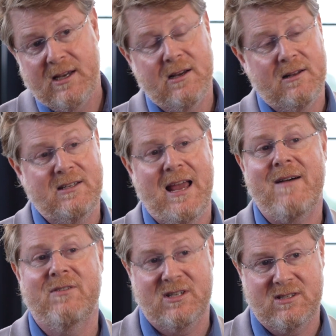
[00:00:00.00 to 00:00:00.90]
Here, let's
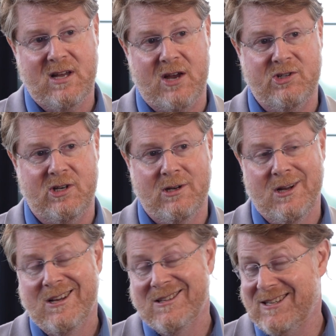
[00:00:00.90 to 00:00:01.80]
have a discussion.
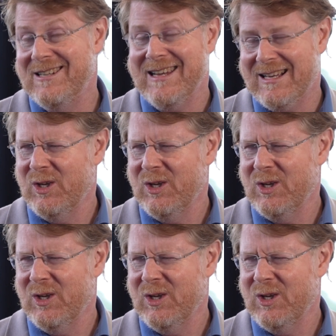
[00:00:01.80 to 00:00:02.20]
It's going to take